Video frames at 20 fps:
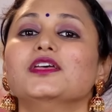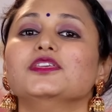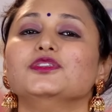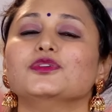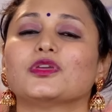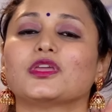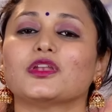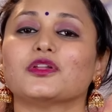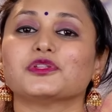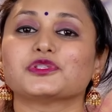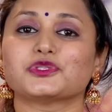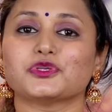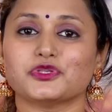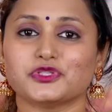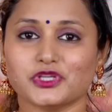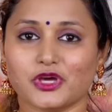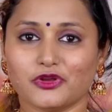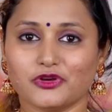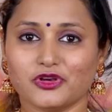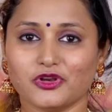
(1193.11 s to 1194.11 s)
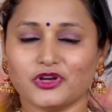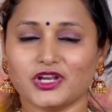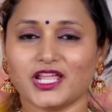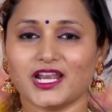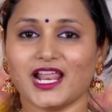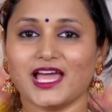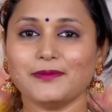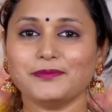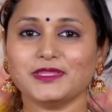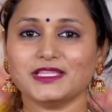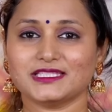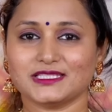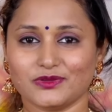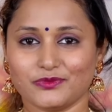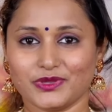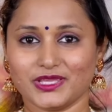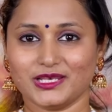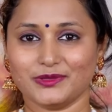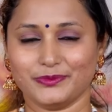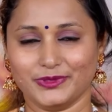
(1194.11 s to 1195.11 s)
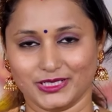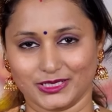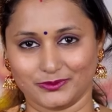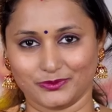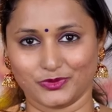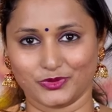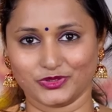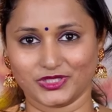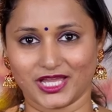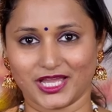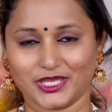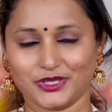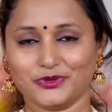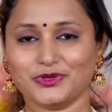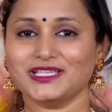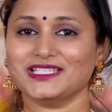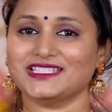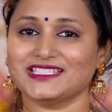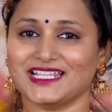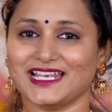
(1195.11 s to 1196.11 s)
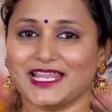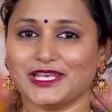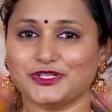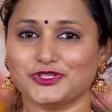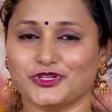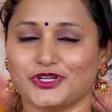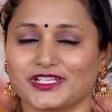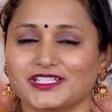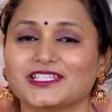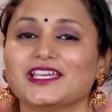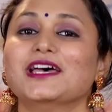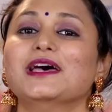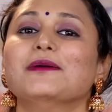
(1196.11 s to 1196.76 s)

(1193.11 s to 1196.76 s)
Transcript: You can also download our app that's available in both iOS and Android.